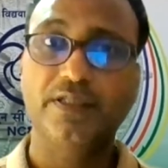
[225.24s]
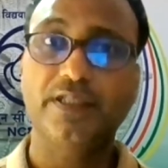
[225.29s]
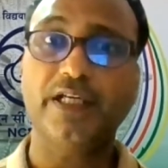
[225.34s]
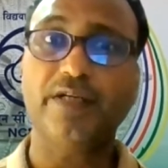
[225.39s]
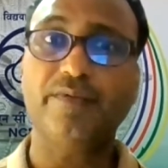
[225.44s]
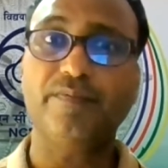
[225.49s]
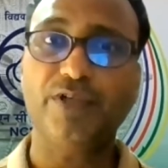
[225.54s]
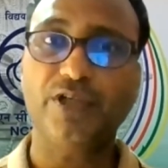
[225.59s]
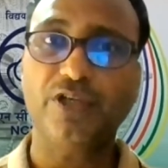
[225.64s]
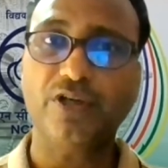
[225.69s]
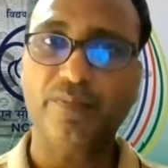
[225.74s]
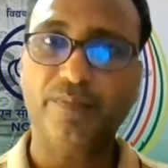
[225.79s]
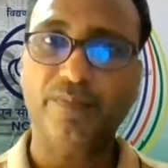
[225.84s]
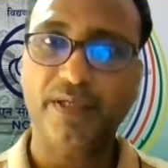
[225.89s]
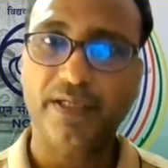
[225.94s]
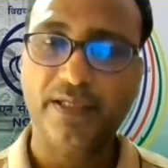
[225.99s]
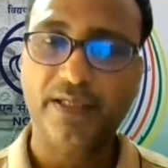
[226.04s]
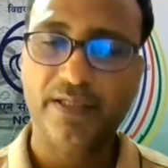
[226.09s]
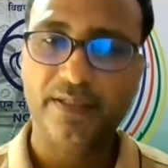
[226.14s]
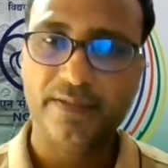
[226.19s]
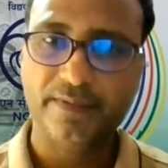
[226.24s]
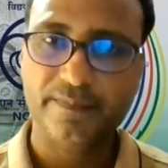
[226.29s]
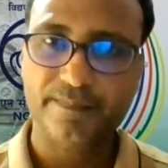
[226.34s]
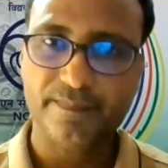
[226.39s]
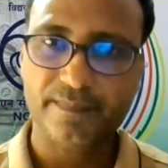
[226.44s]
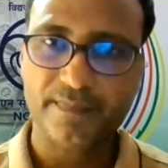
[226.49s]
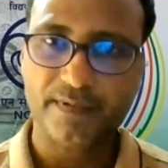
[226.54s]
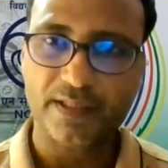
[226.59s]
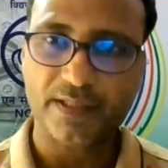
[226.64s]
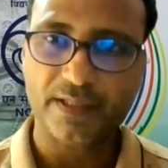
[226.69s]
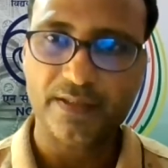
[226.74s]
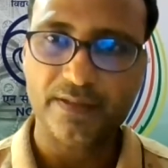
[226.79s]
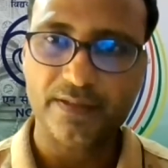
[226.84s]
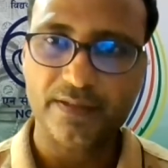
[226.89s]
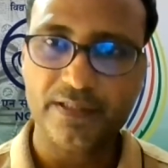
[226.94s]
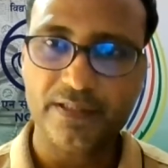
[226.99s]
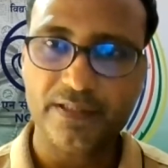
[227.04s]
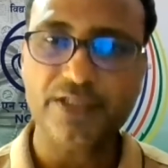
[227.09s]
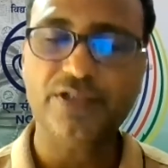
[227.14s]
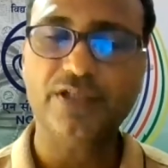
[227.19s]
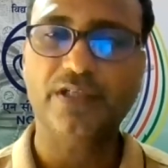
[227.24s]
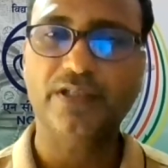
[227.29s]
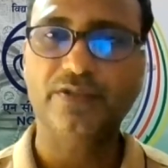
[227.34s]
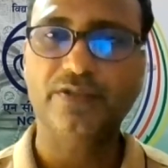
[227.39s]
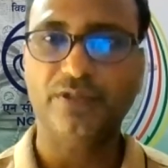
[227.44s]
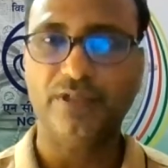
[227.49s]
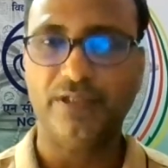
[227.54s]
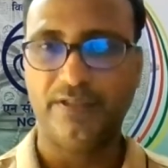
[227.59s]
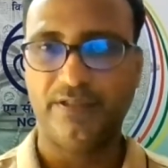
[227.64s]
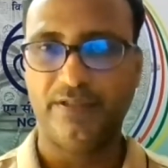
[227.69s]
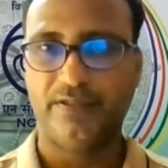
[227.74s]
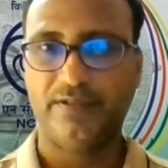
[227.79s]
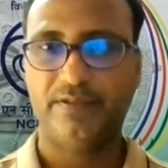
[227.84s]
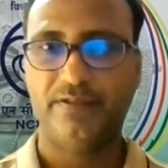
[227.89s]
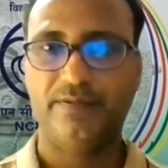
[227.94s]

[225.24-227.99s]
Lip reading: can become a teacher educator,